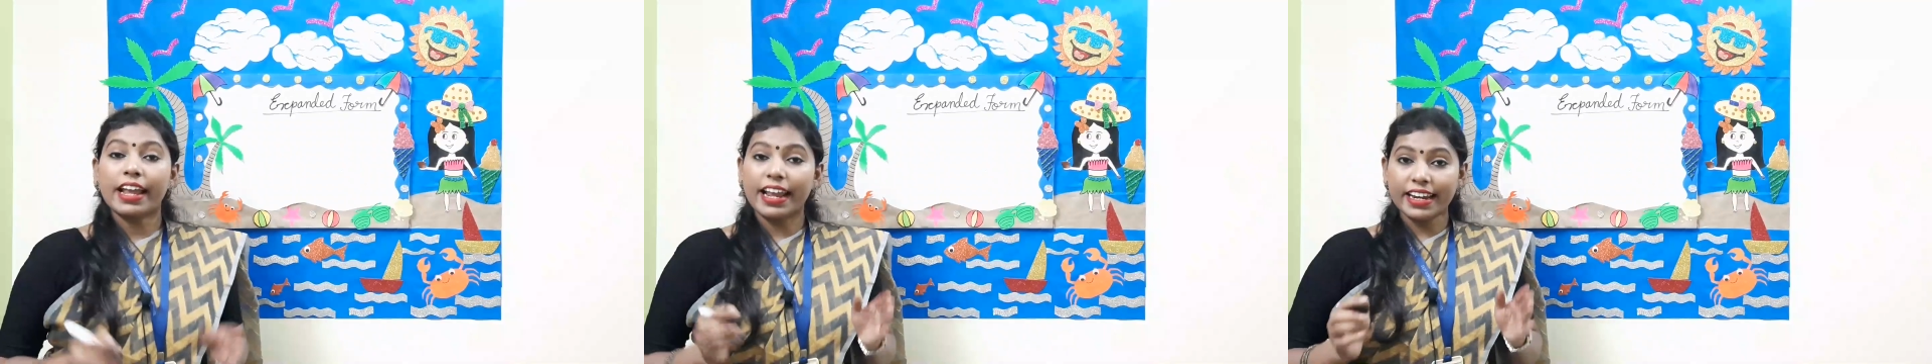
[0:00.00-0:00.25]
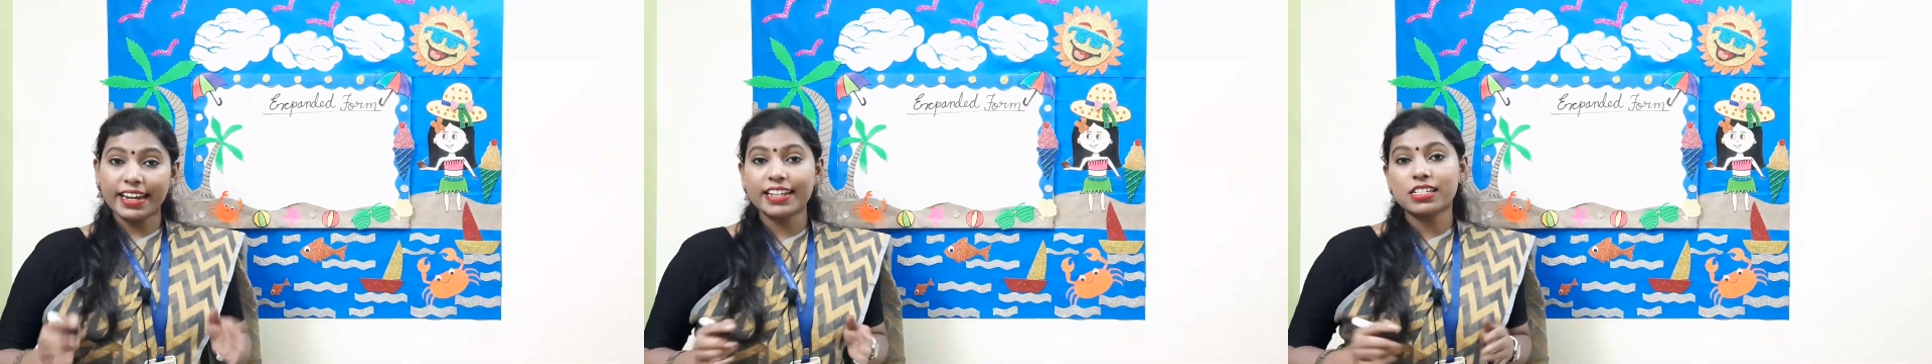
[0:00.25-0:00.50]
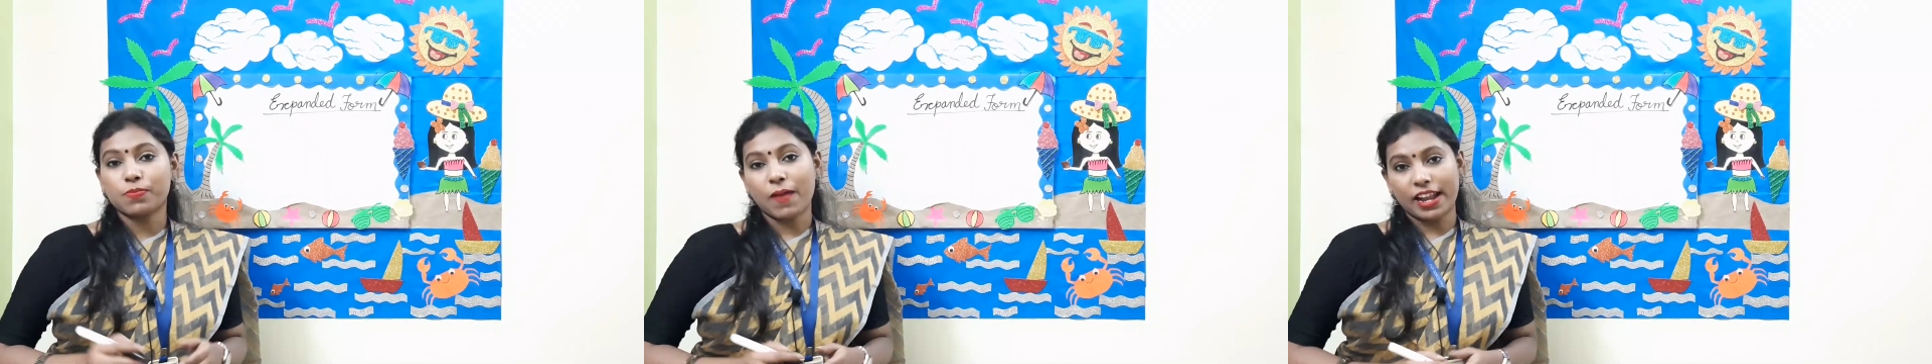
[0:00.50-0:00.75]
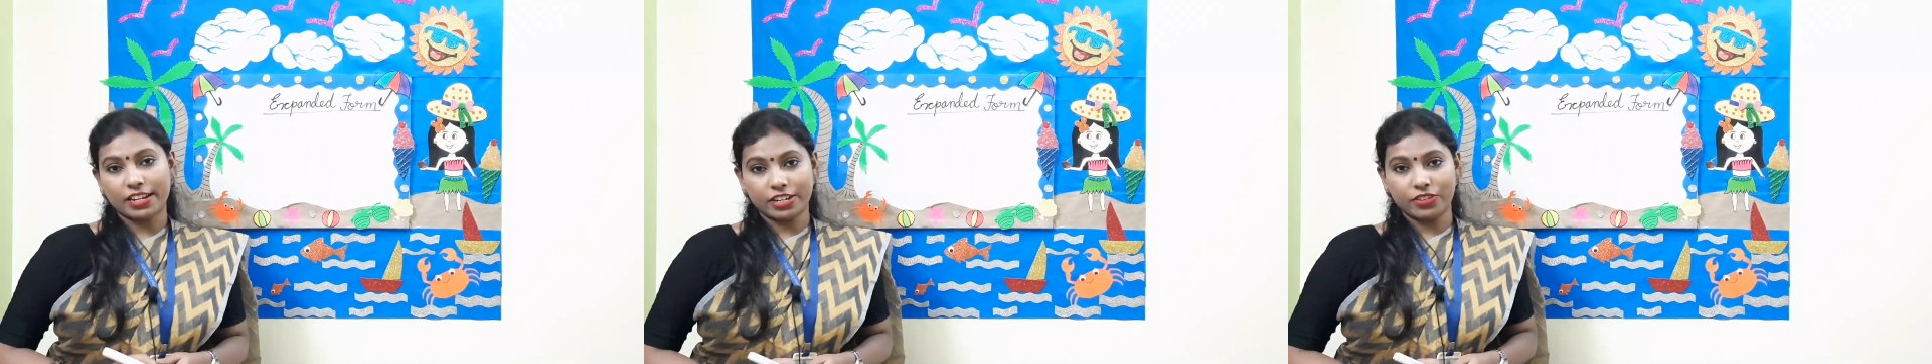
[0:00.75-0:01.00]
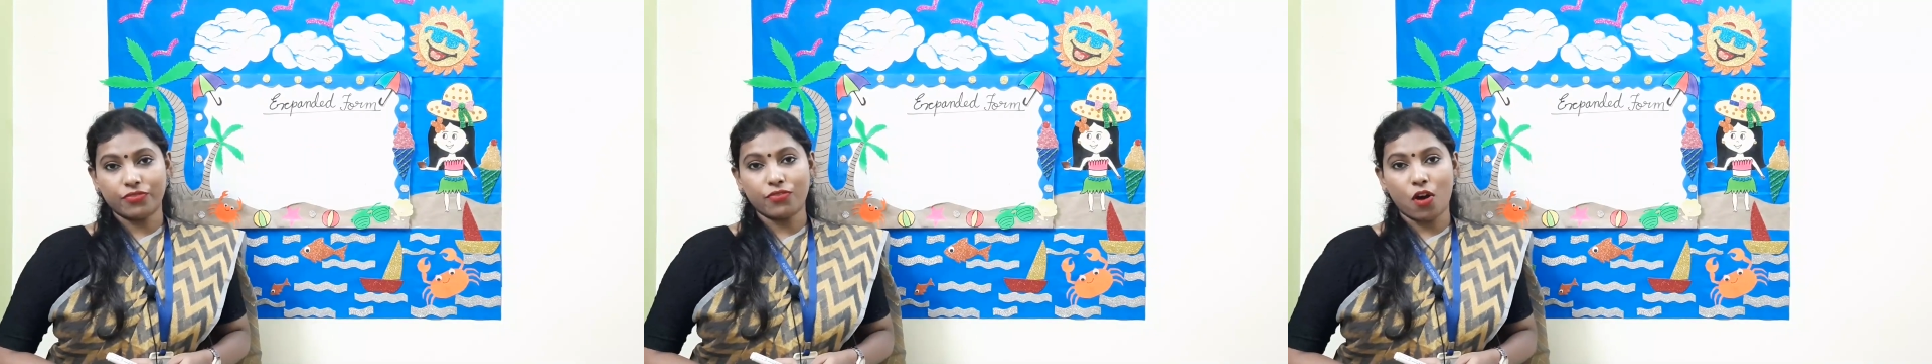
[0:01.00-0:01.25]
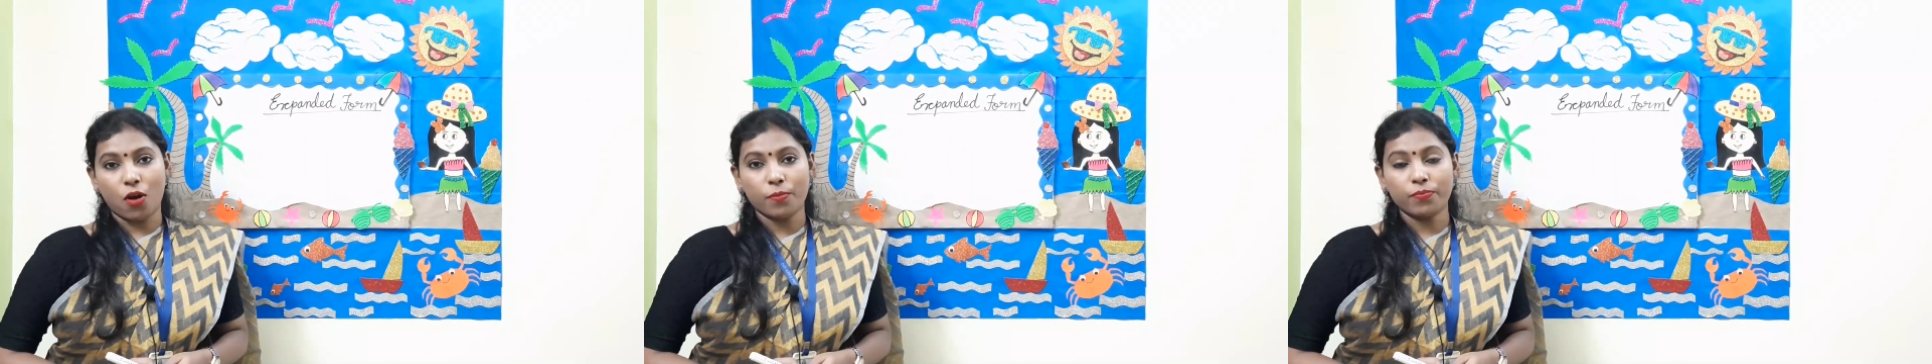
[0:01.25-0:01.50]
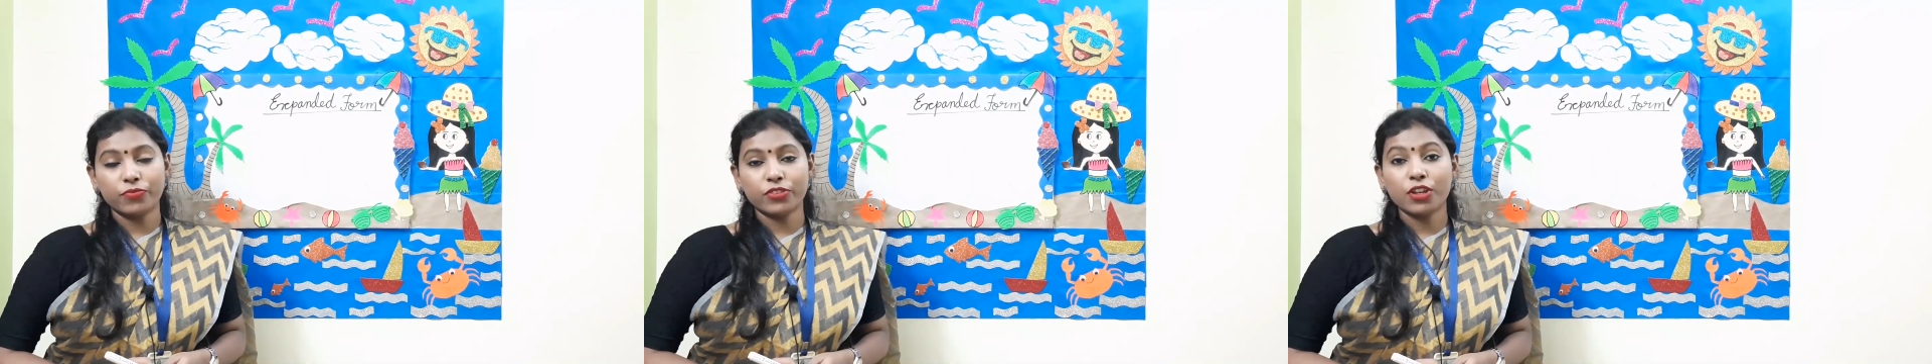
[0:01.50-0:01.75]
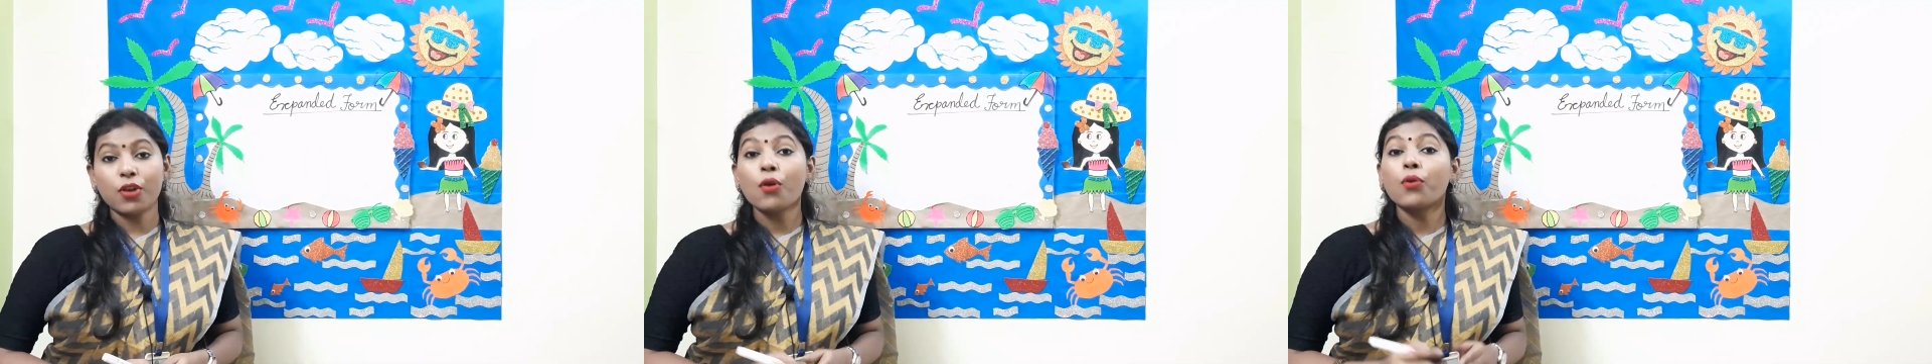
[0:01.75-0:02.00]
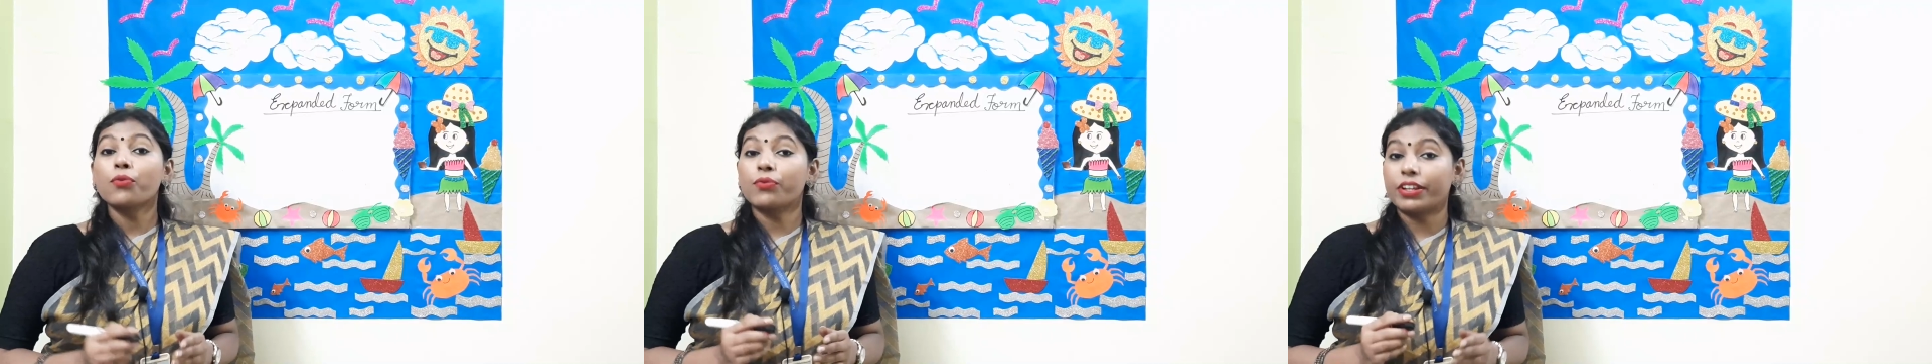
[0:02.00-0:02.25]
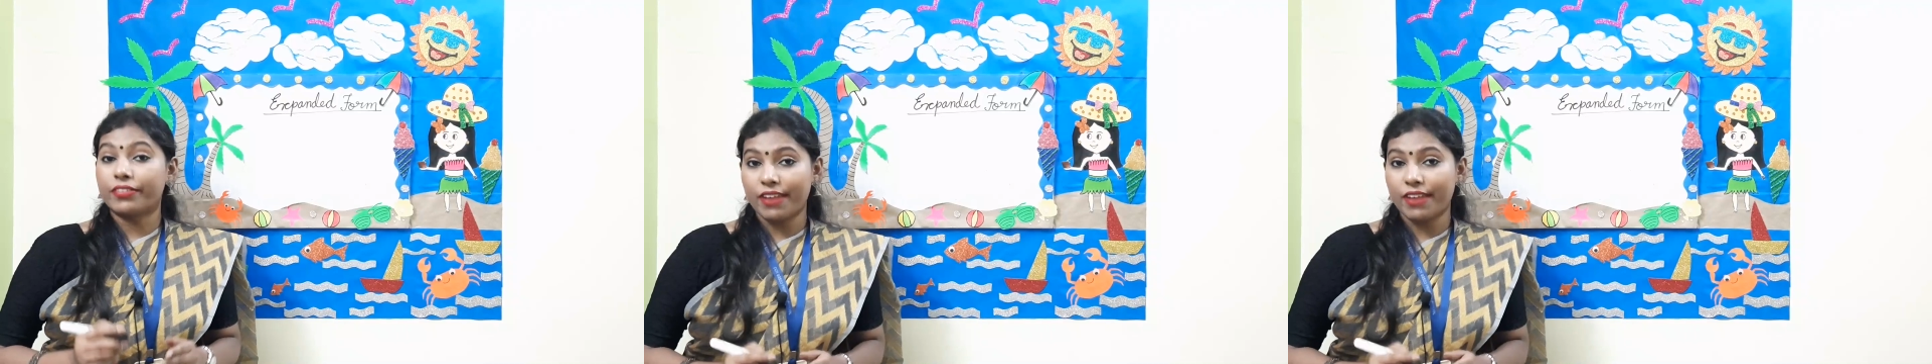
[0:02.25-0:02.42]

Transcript: In expanded form, we